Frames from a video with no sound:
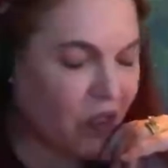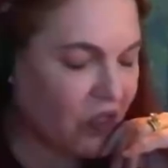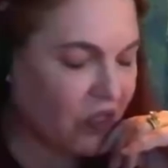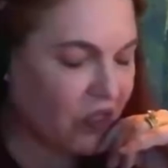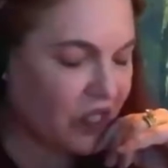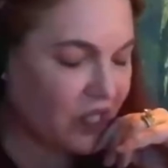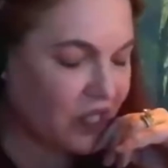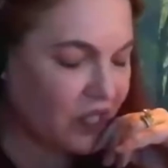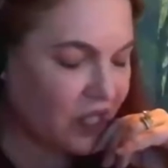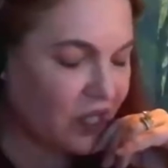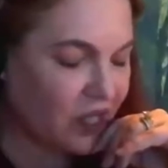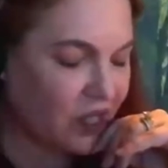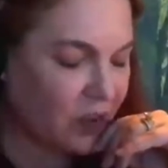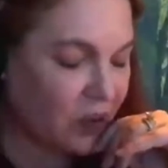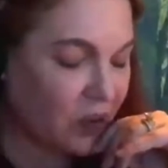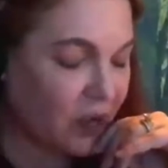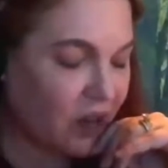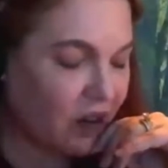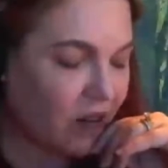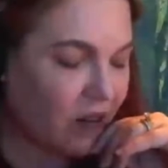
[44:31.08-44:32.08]
this has
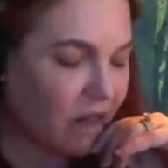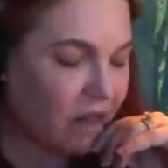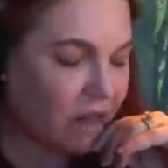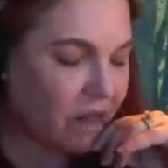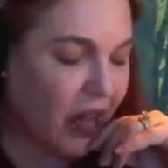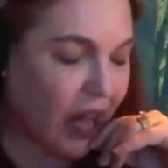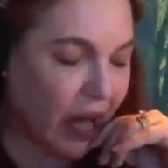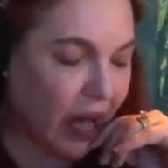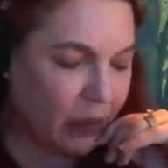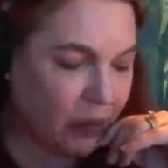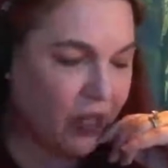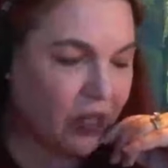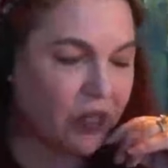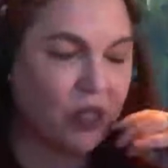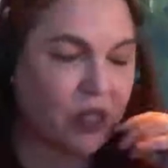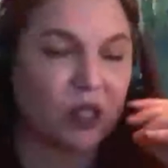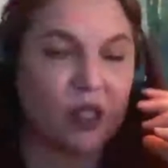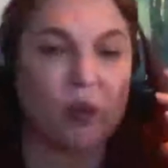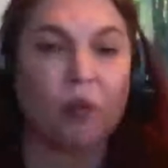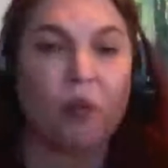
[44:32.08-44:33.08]
been
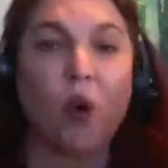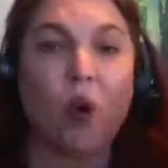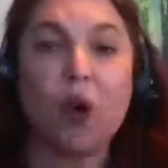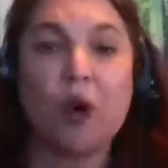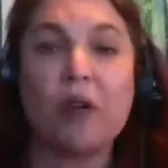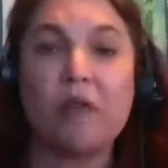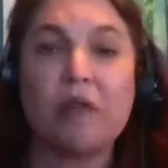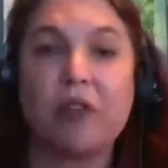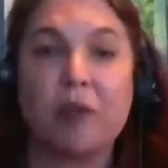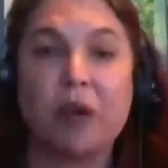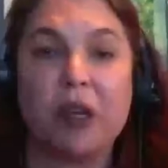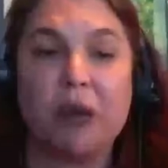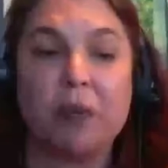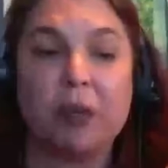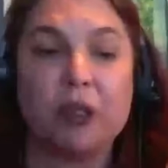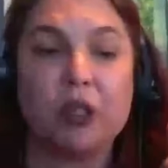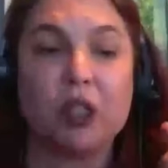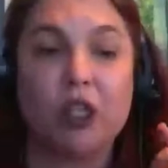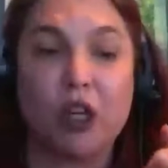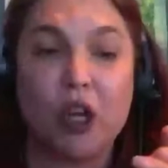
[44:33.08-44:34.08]
fabulous. It's important for
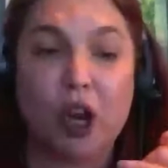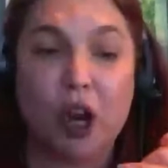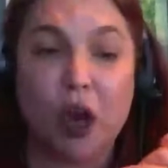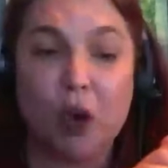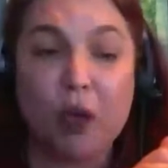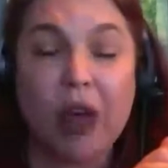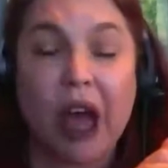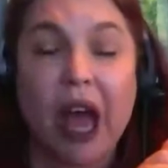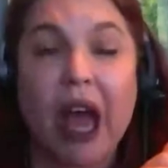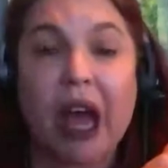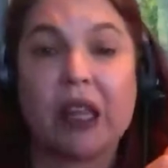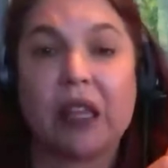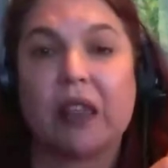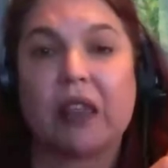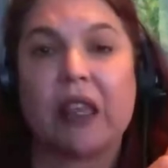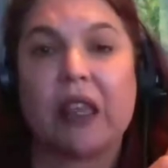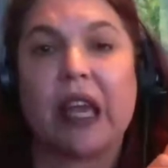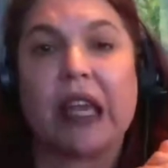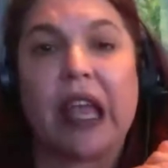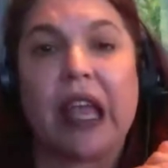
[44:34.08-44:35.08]
people to know
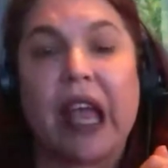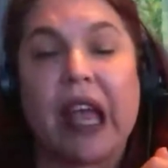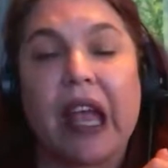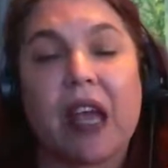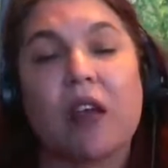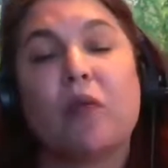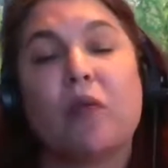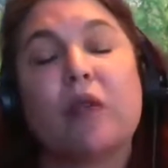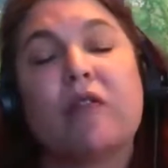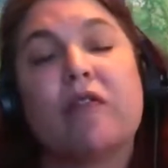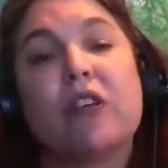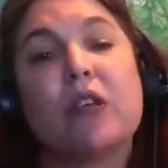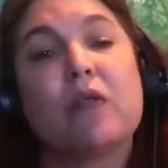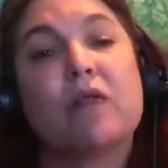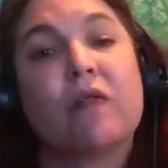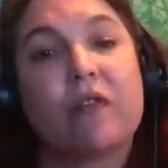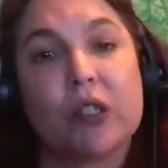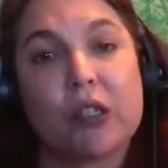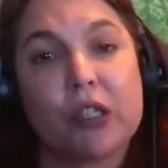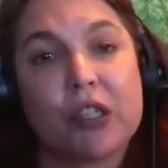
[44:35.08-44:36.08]
that they can
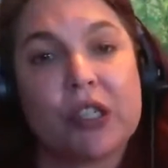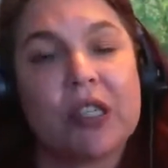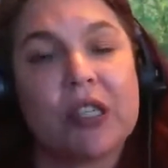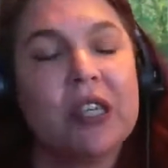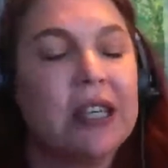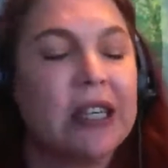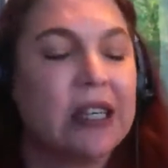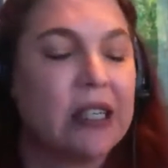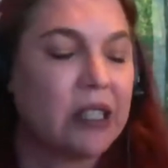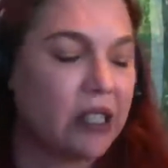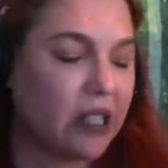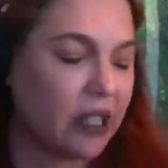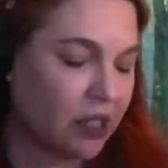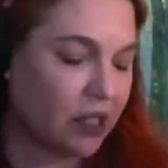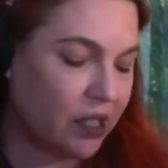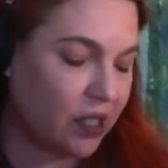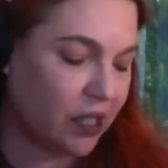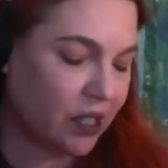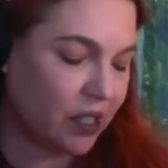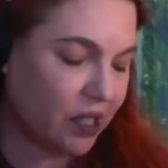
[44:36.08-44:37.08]
reverse
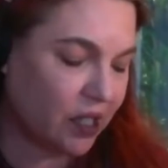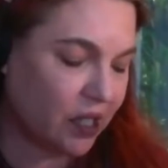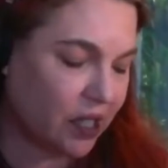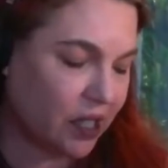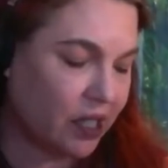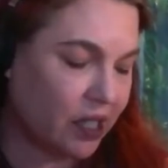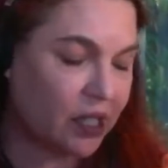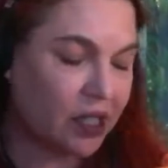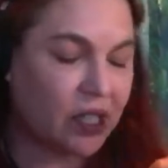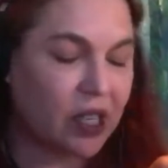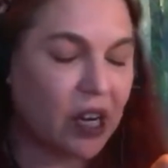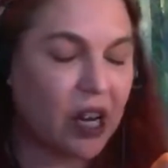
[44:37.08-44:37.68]
sickness and diseases.